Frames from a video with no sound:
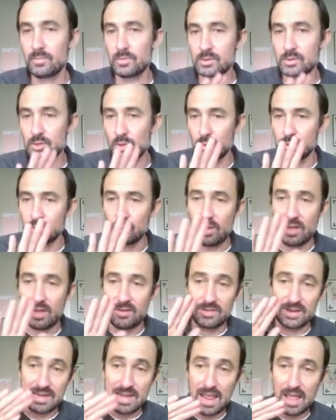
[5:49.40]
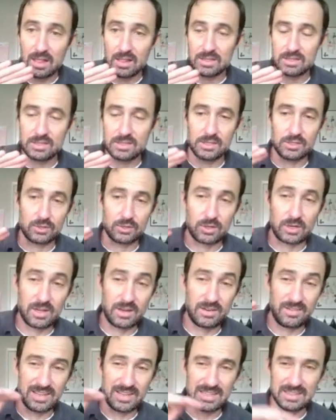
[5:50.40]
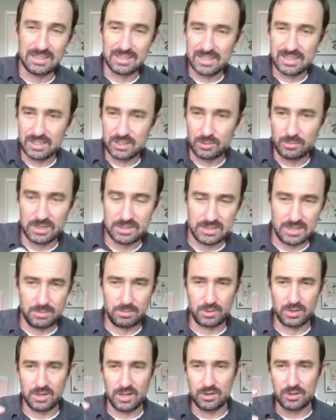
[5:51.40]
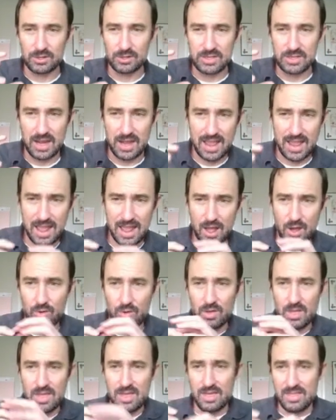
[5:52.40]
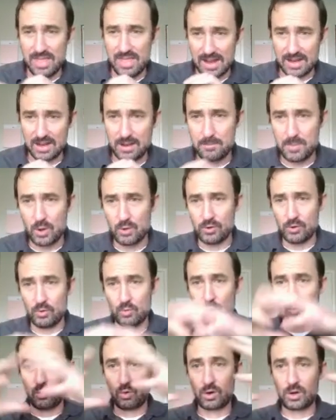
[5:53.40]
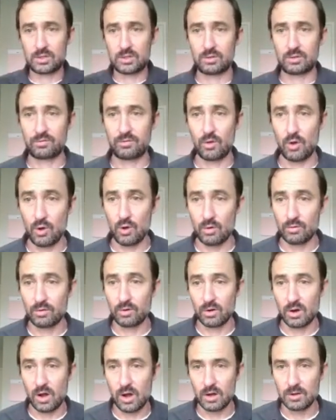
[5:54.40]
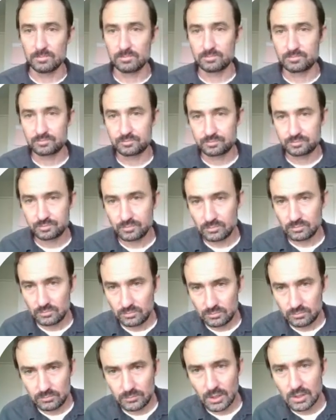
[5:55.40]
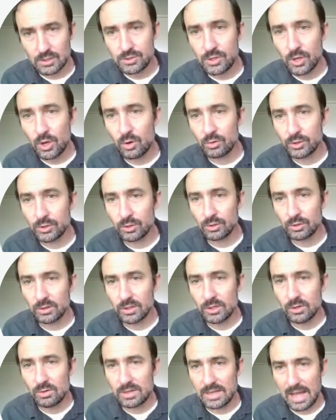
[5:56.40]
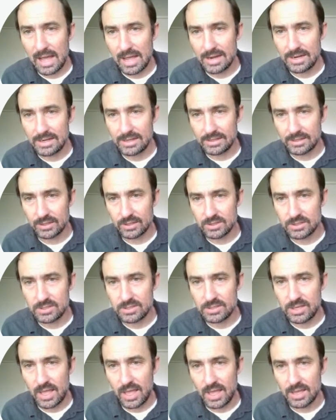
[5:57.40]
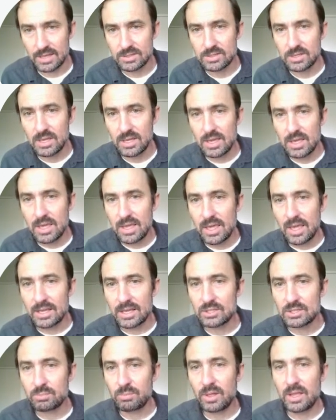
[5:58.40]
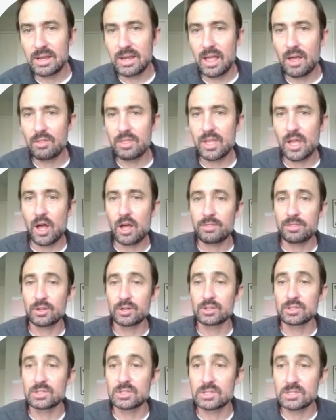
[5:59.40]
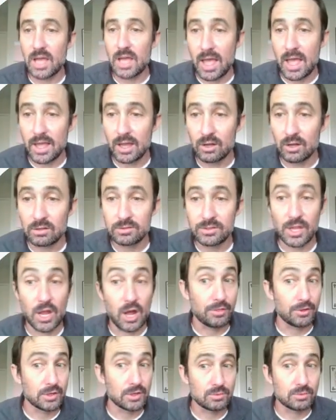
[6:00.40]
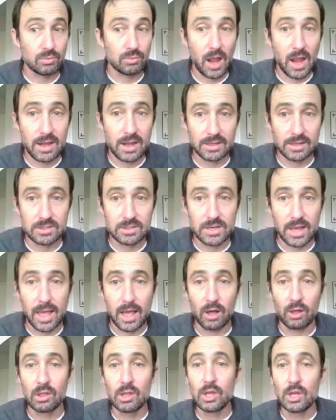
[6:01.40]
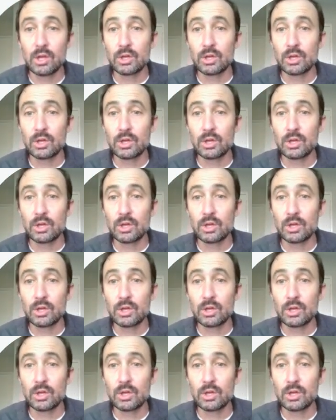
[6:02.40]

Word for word: So when you have analysis, you're getting a little bit deeper to understand how that component works overall. So your little guide here says, explain how the author's style, the author's writing style,